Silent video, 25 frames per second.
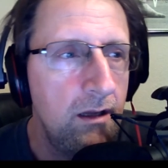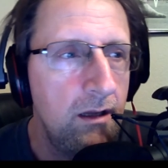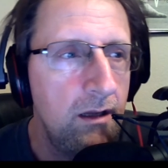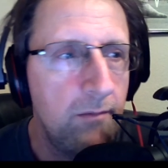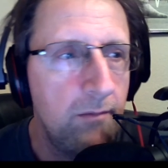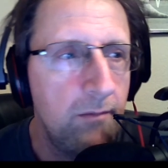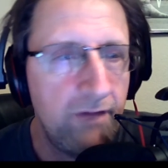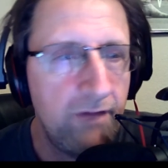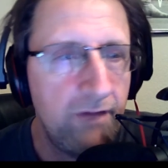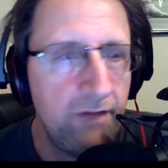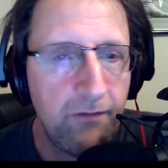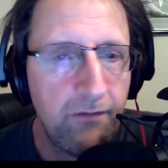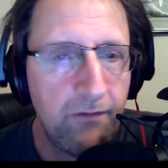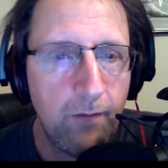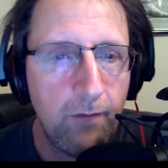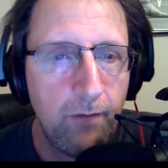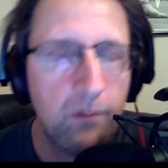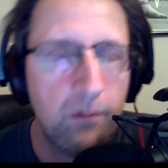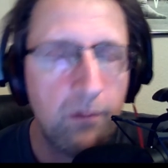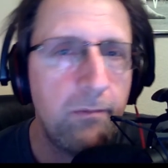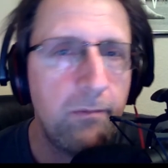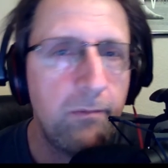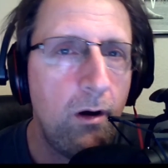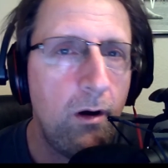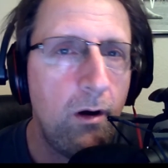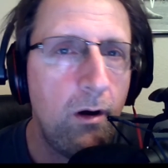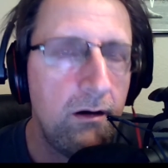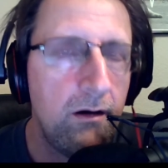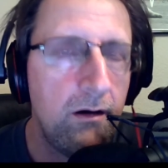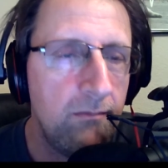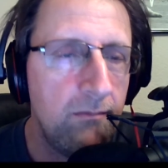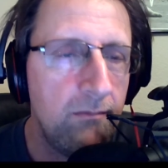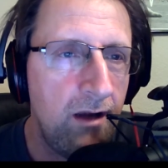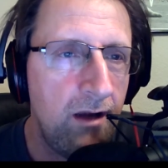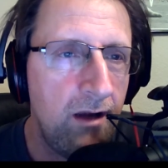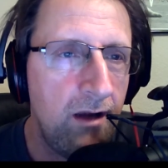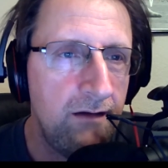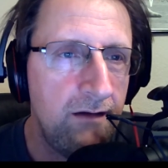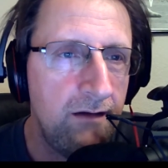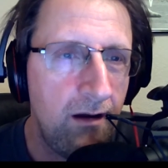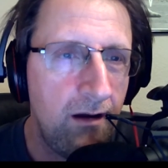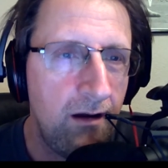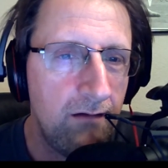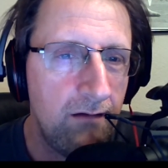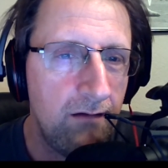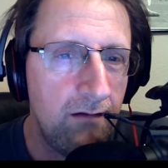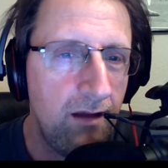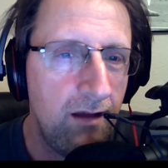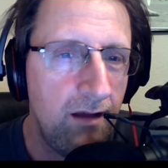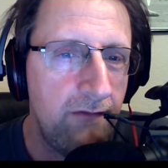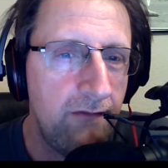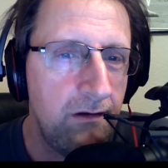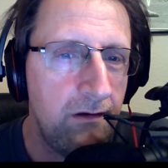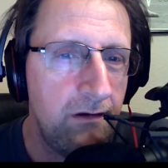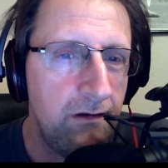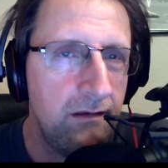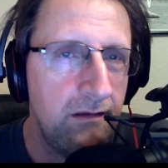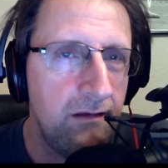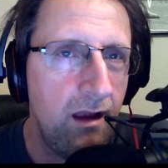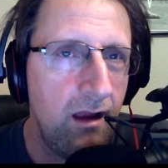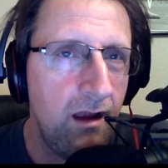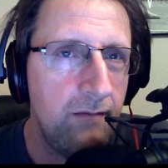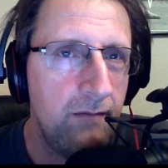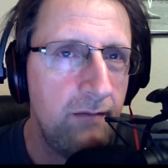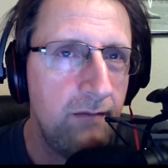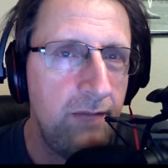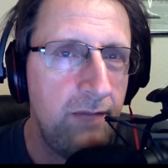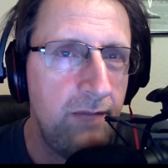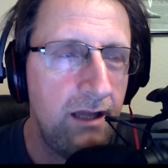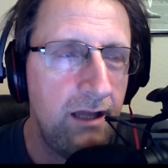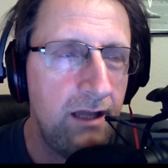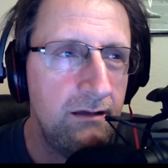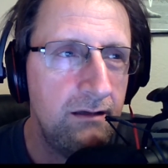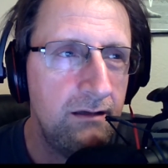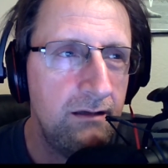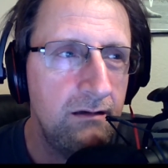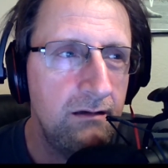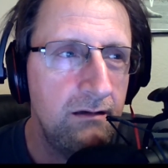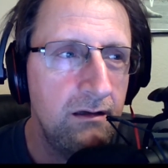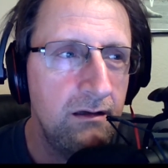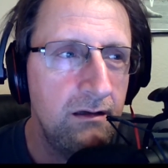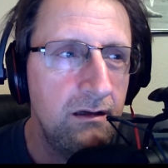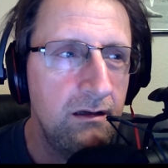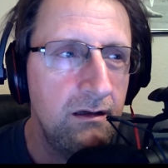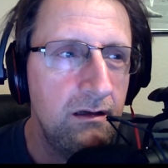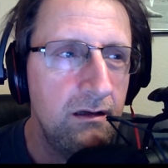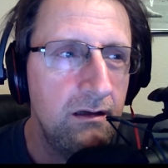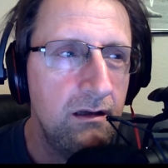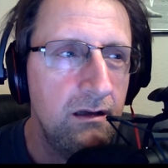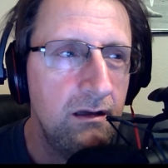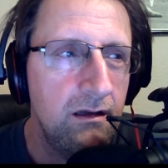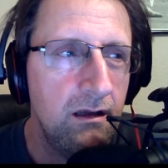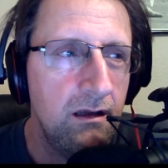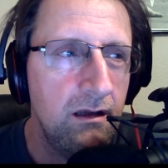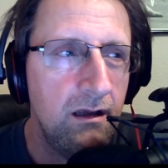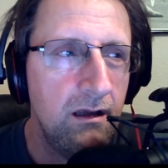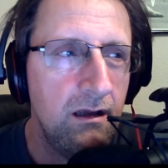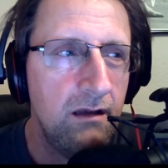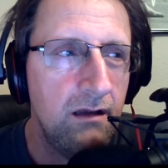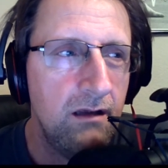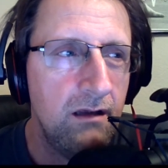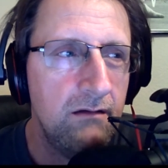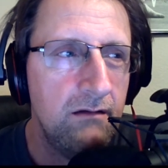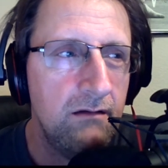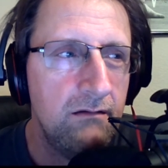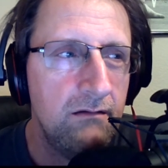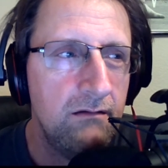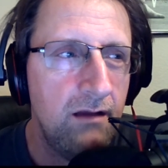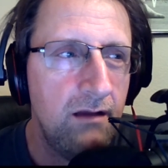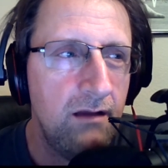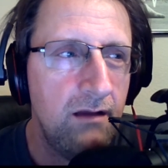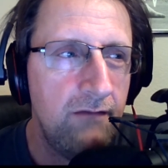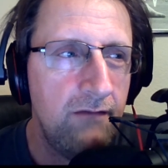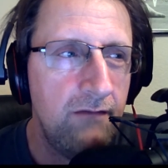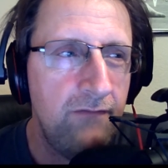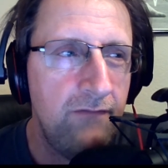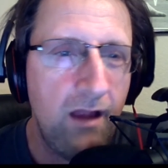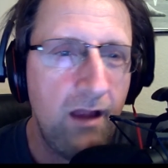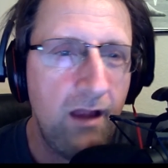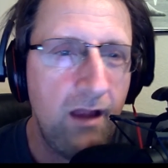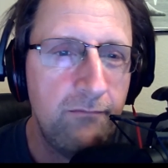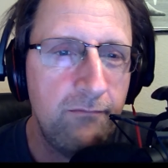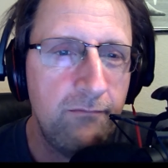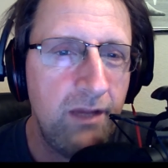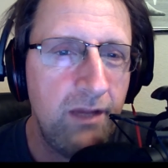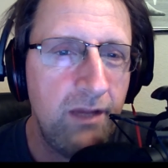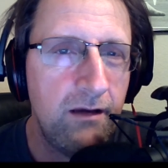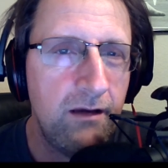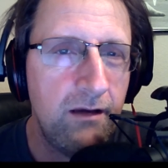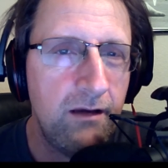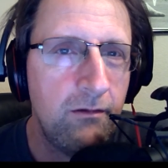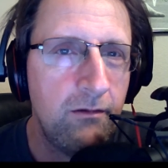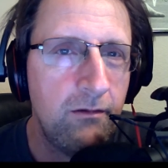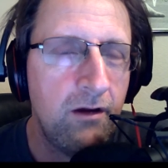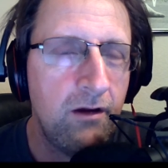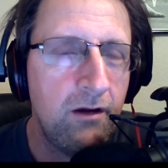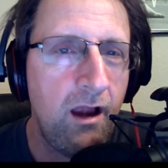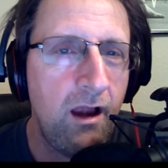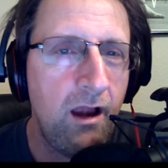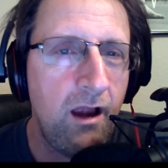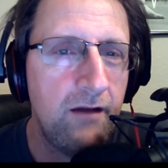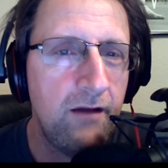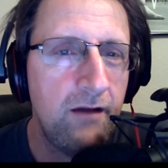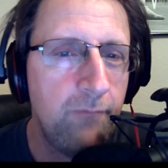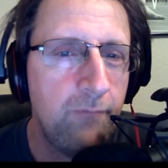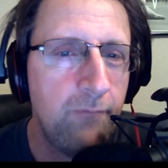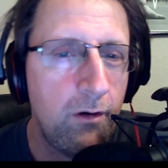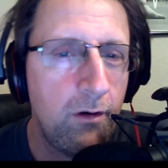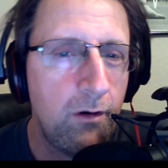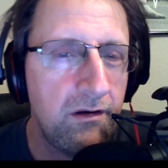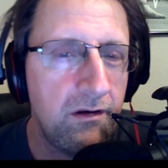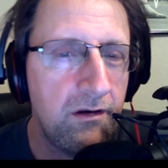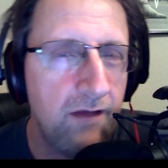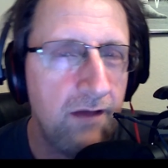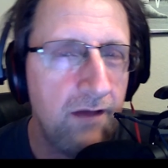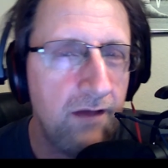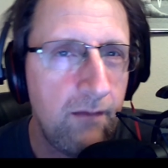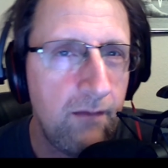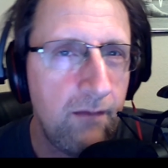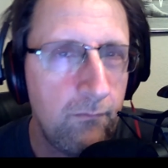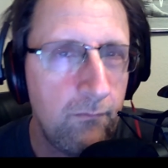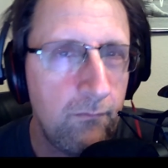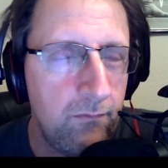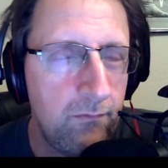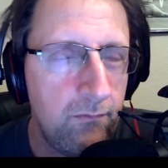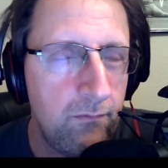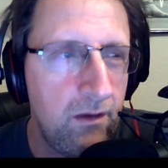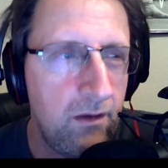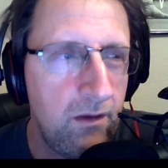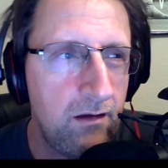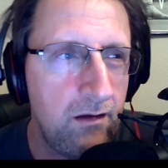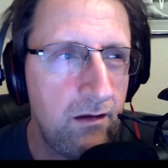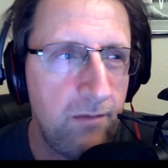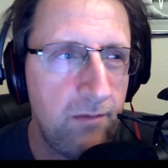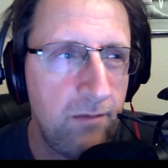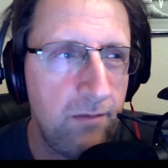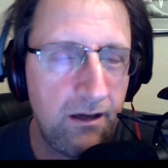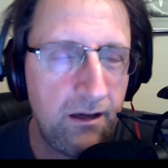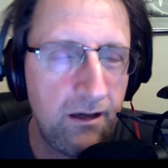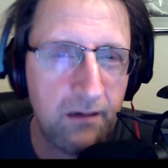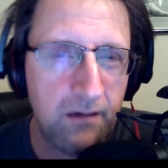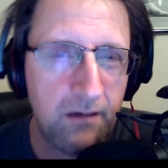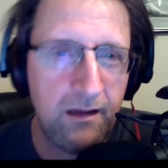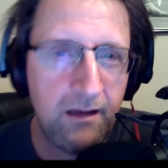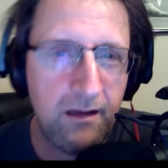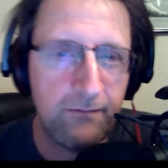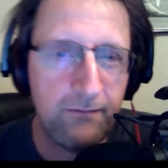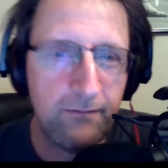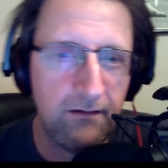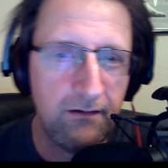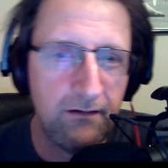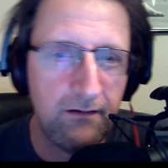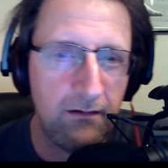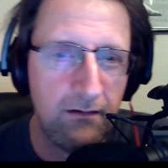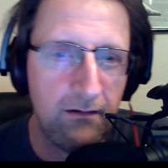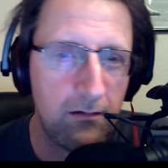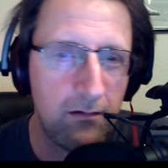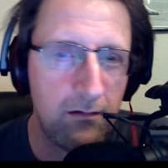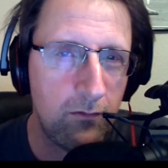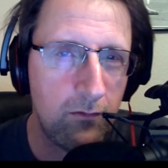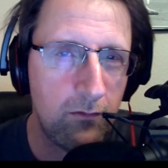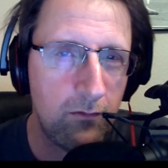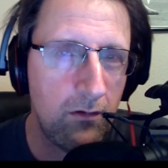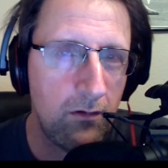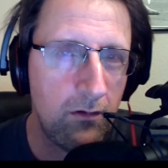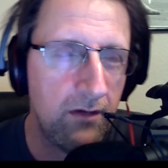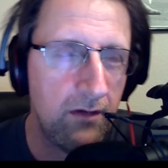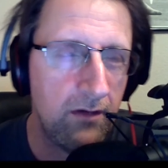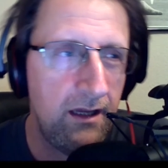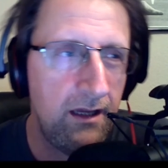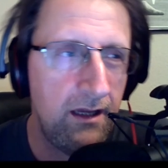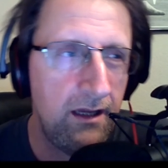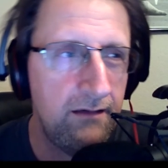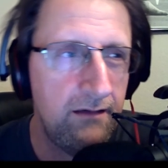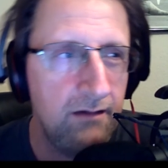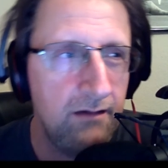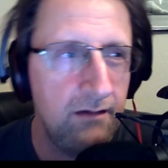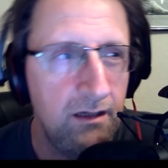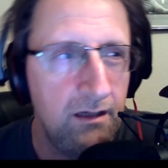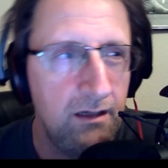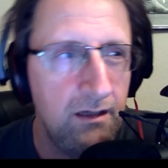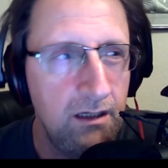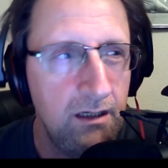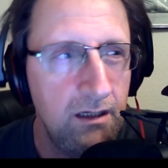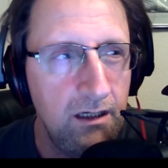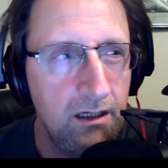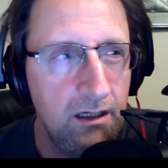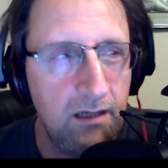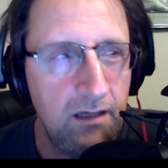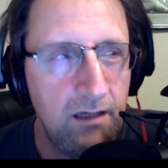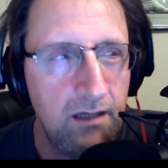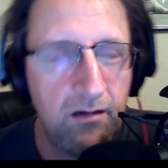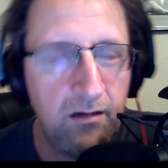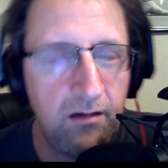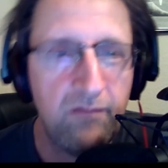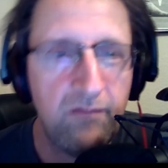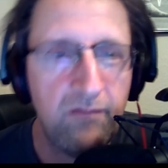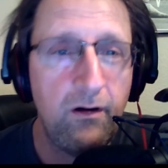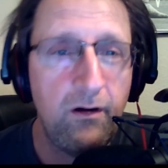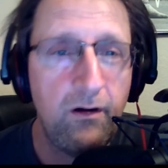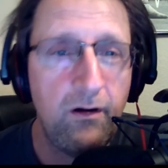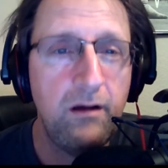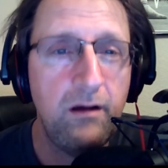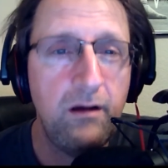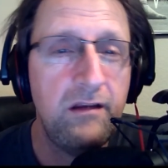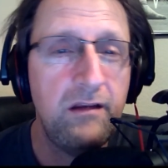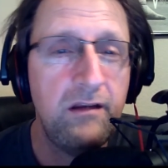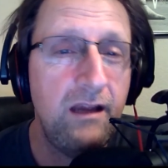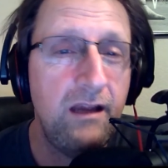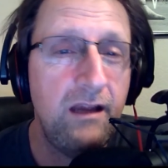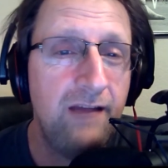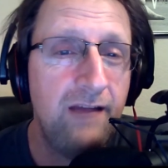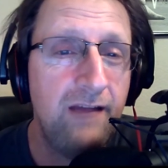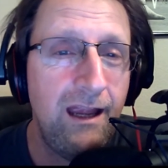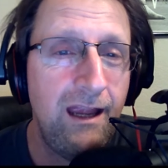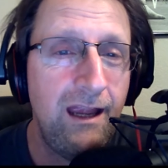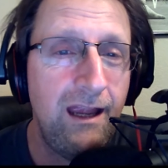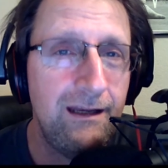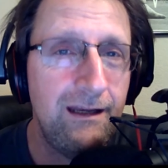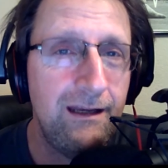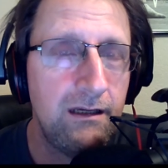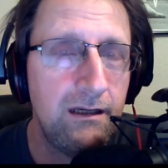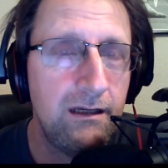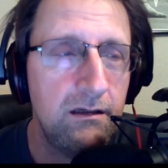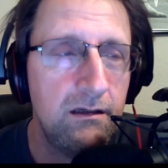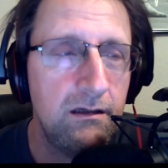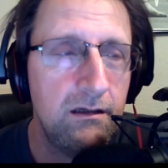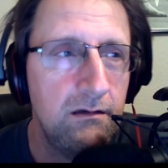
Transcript: But for the most part, my entire life has not been a kind of person that has been accepted in this world, and it is very satanic.